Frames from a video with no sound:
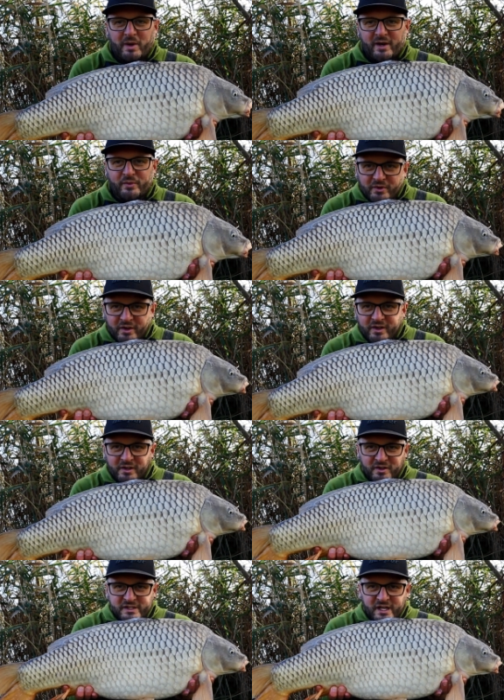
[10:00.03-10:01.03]
pound
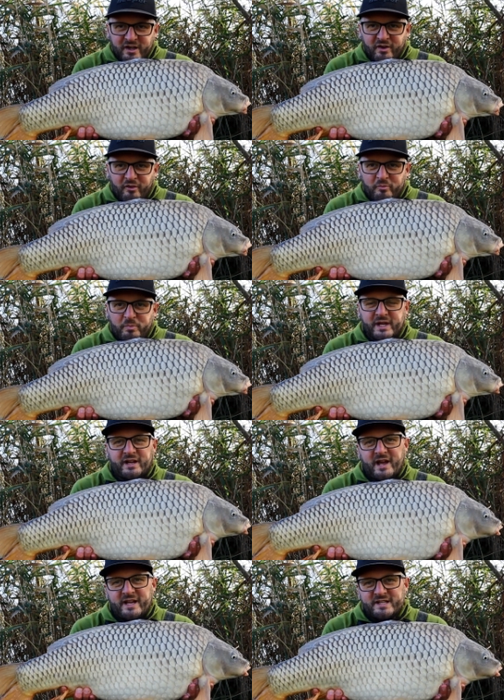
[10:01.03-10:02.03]
of
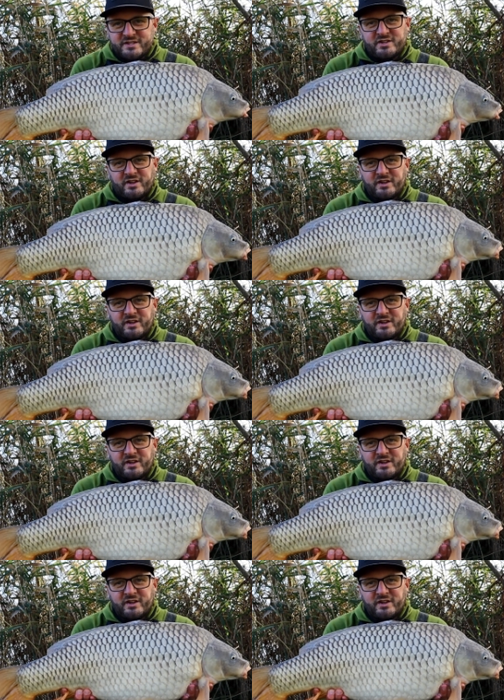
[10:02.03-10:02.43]
big haze